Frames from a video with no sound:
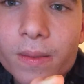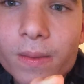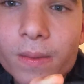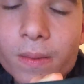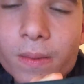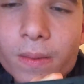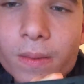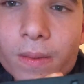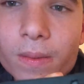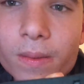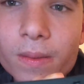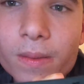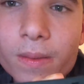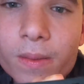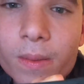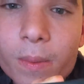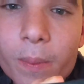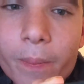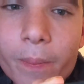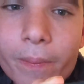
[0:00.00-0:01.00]
Luna's
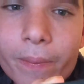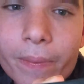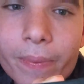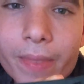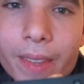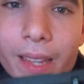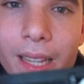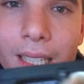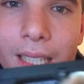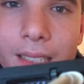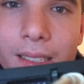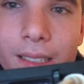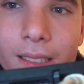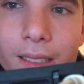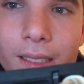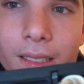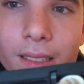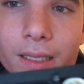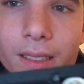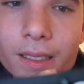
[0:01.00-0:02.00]
playing with somebody. Cause
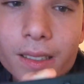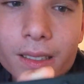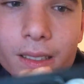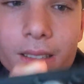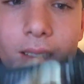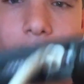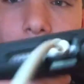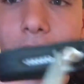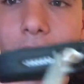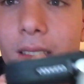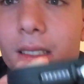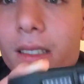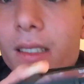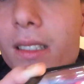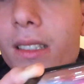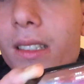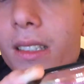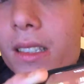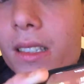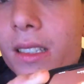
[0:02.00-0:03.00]
so you
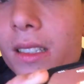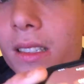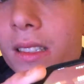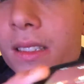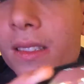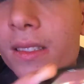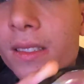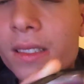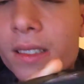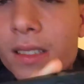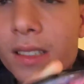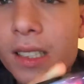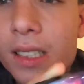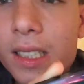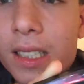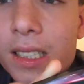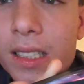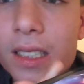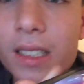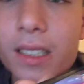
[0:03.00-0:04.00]
remember in Jer-
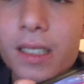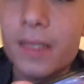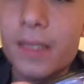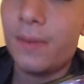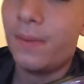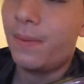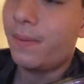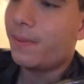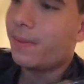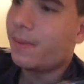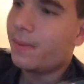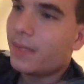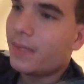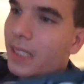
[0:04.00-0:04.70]
cause you remember in